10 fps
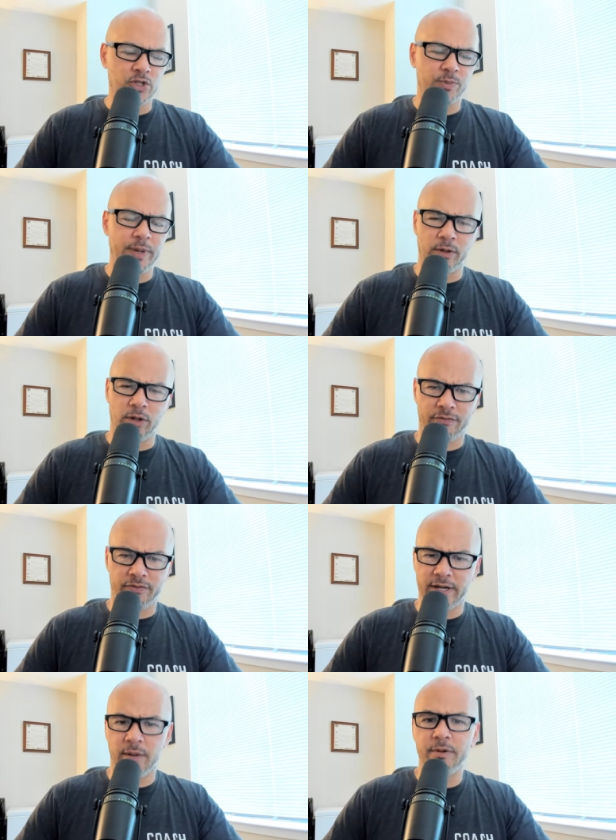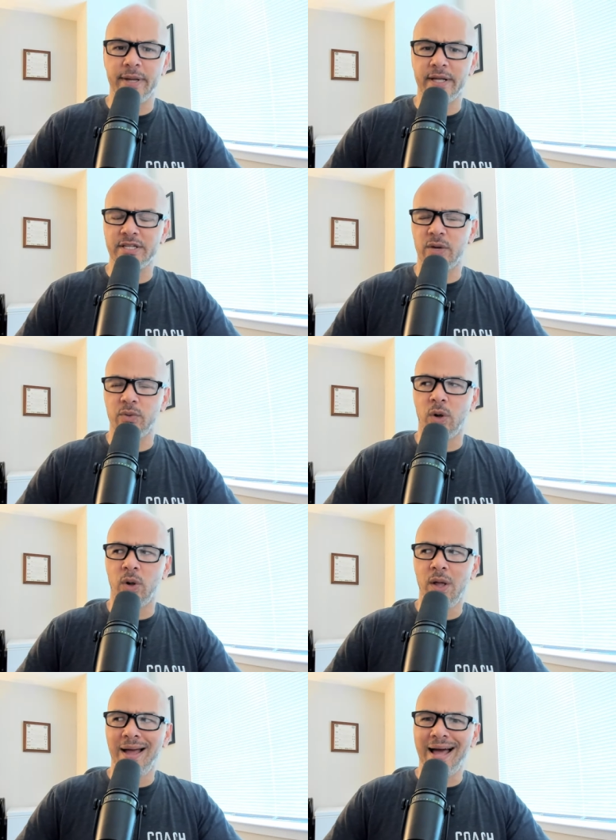So people often come to me and say,
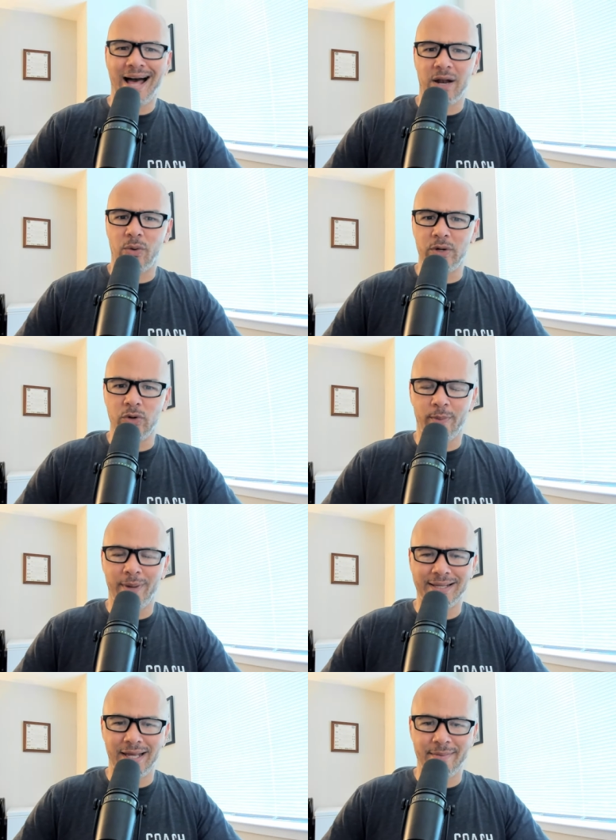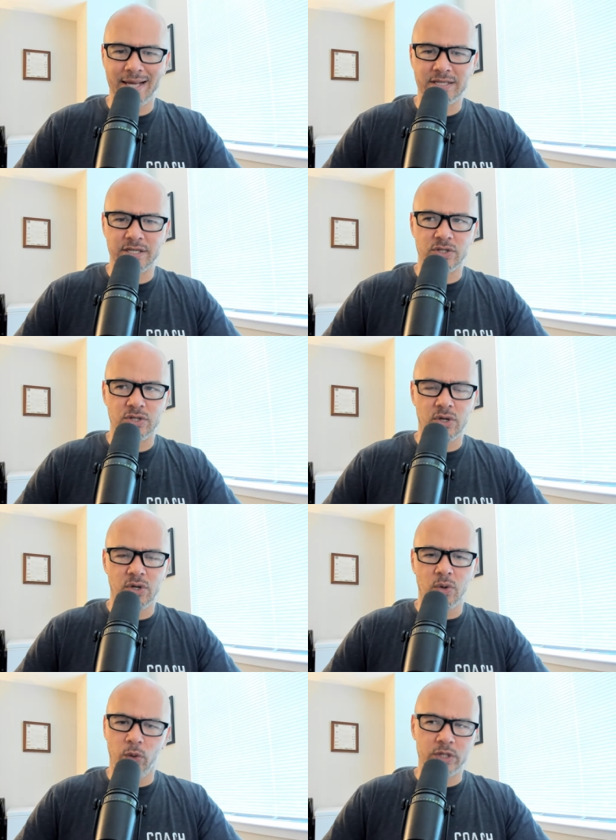well, how do I know what my lean mass is?
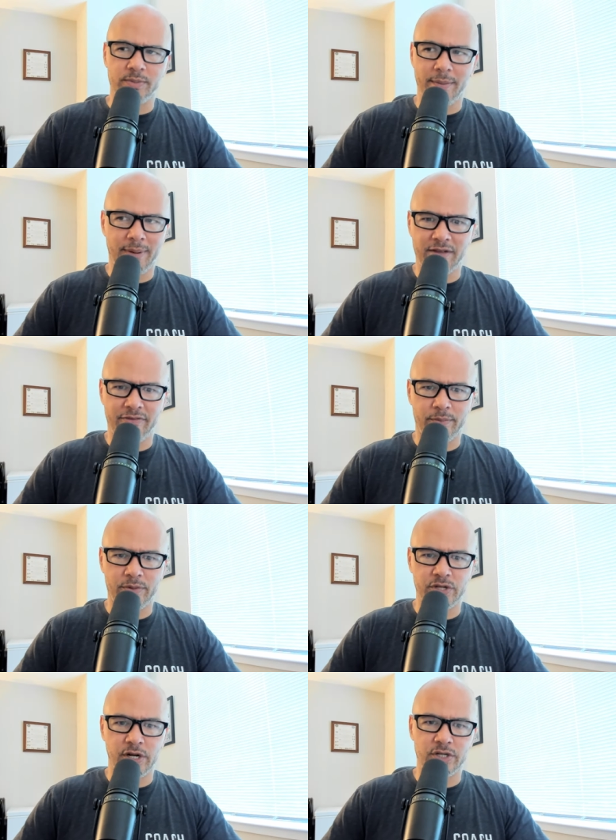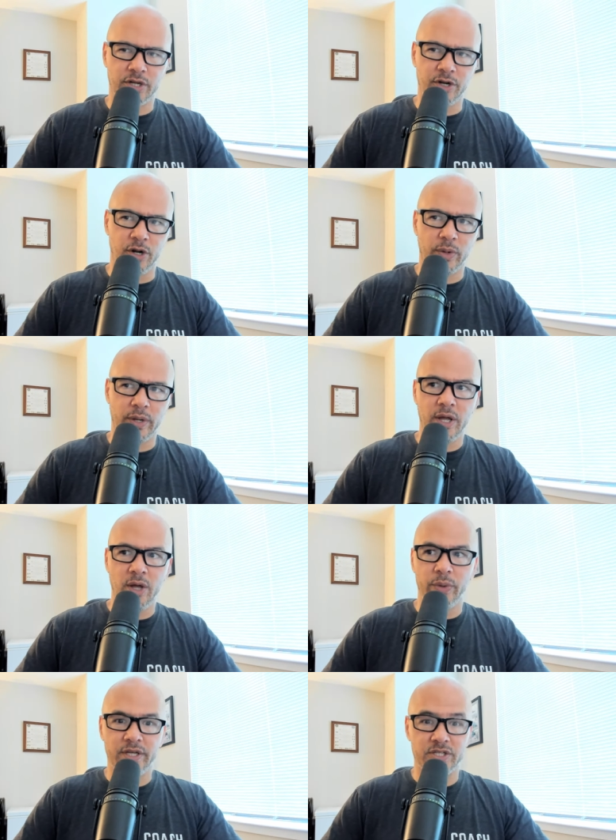What's my body fat percentage? You know, we
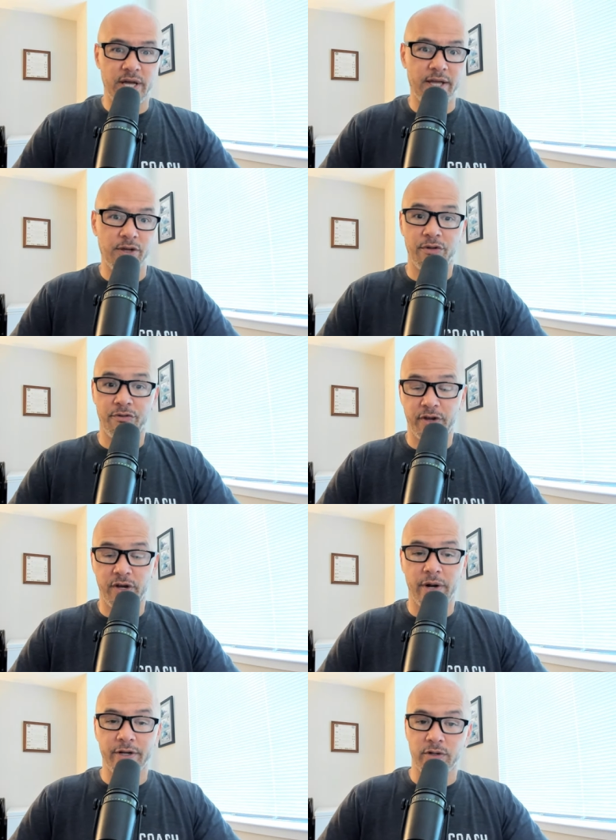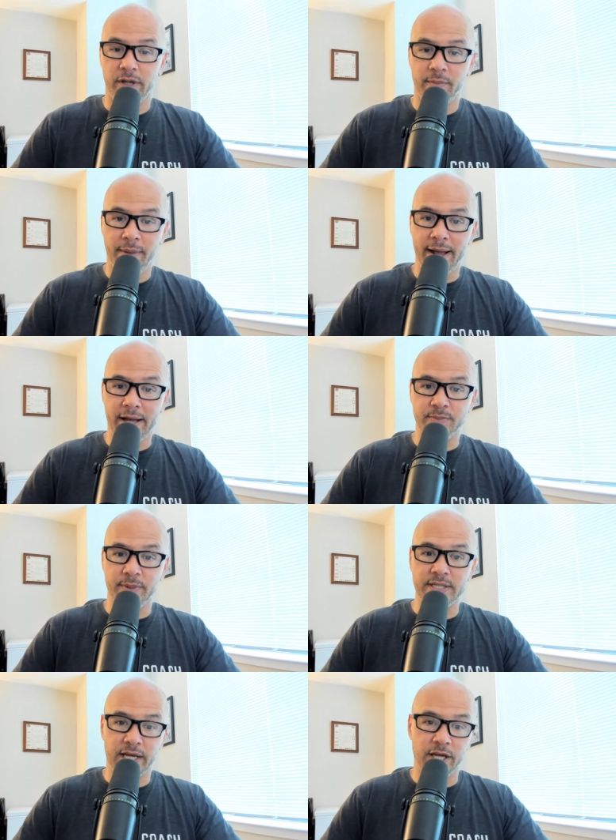say you can figure out your lean mass
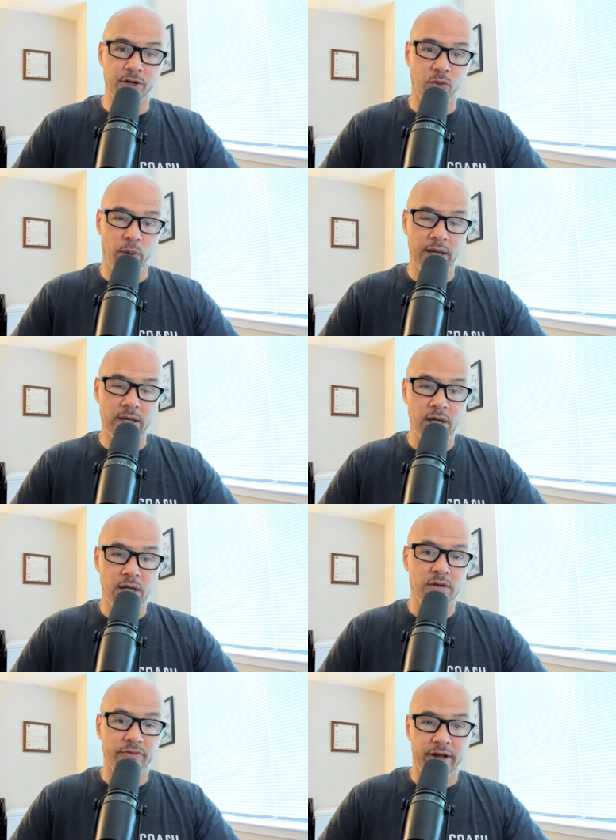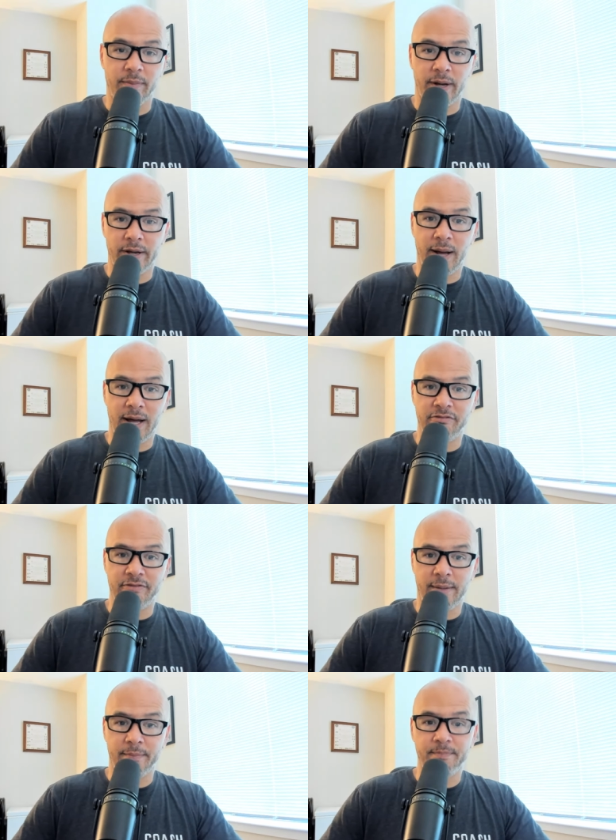by taking your weight divided by your body
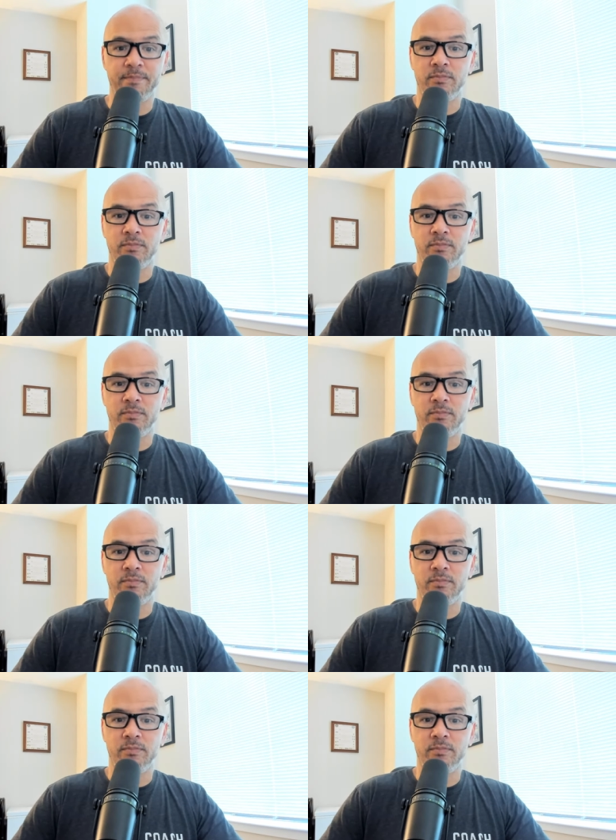fat.